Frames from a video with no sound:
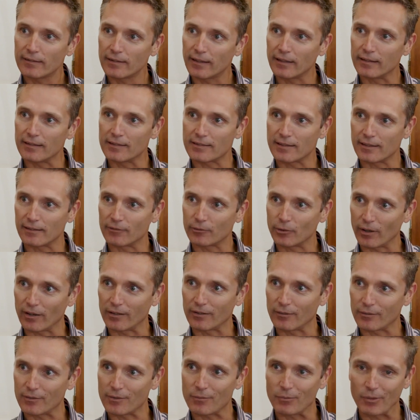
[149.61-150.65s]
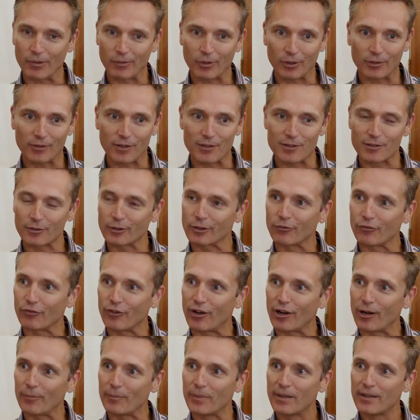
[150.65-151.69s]
And he said, Right, we've got this little
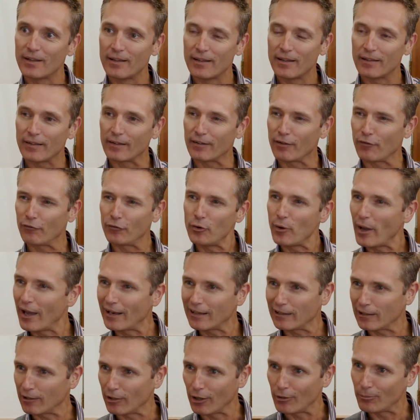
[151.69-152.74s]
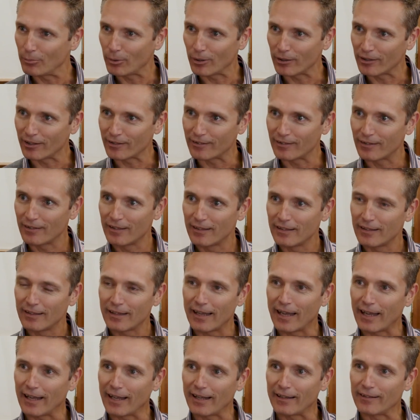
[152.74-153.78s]
farm. There's a few antelope on it.
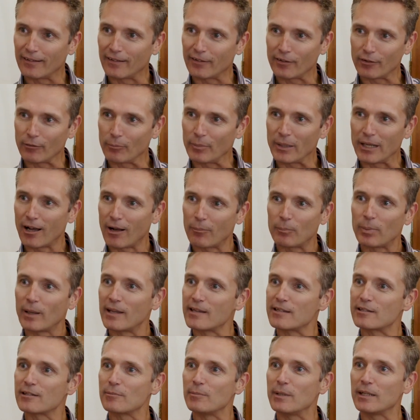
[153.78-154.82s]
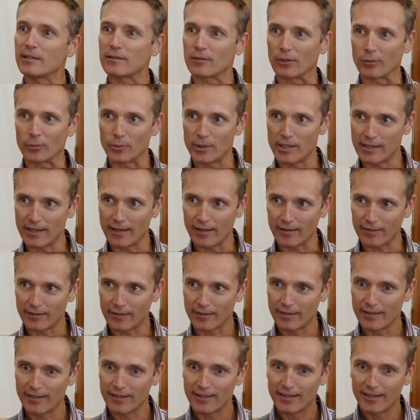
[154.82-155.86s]
And this will be our place to meet on
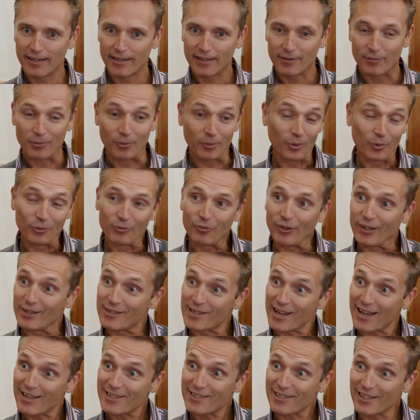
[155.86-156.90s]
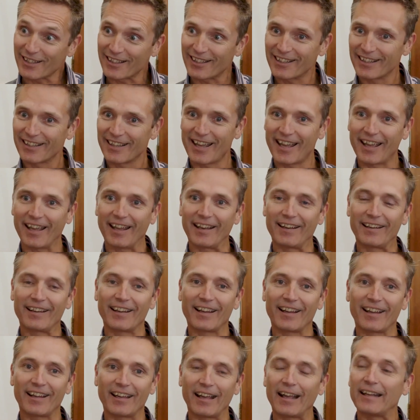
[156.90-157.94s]
weekends. So we thought, fantastic. And,
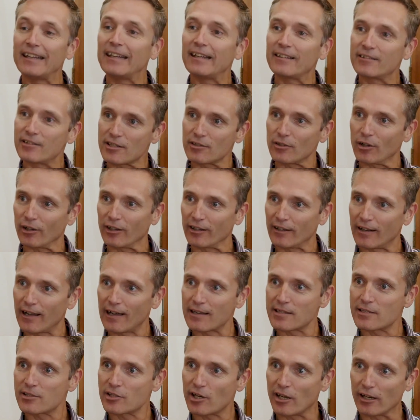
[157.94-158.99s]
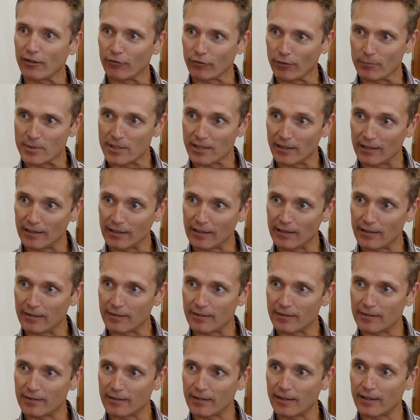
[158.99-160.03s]
uh, and he had just got a nice check from selling
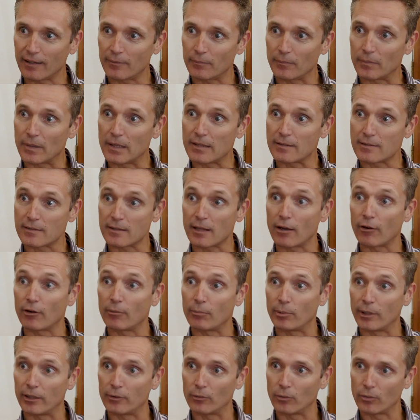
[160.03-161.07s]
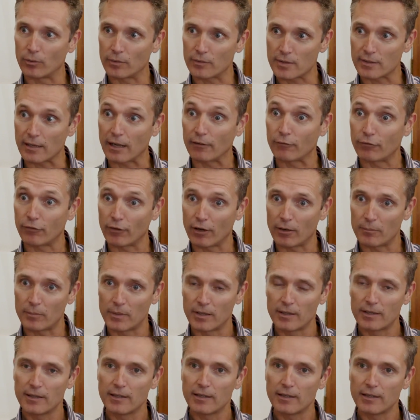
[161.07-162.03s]
his, um, his thoroughbred stud farm.